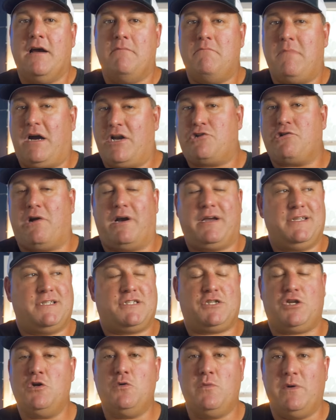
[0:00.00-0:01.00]
My truck is
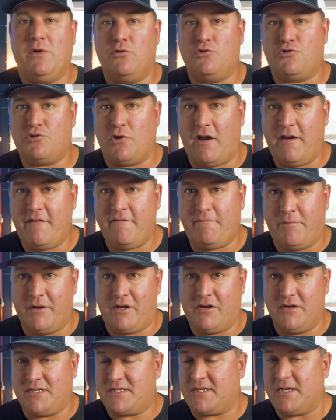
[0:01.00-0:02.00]
two-wheel drive
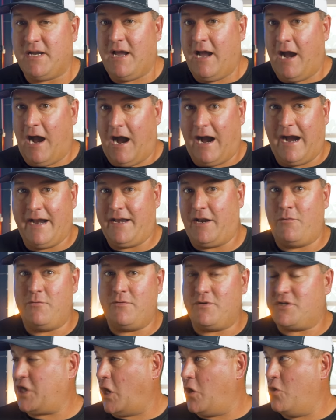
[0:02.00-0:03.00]
because I
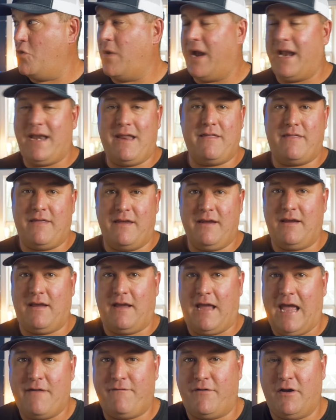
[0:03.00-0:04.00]
don't tow
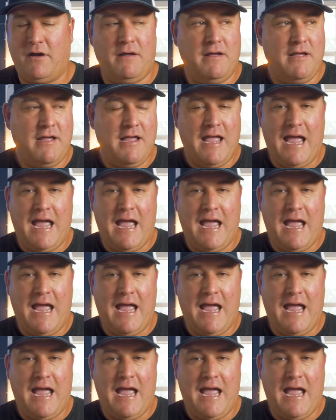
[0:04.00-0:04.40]
anything ever,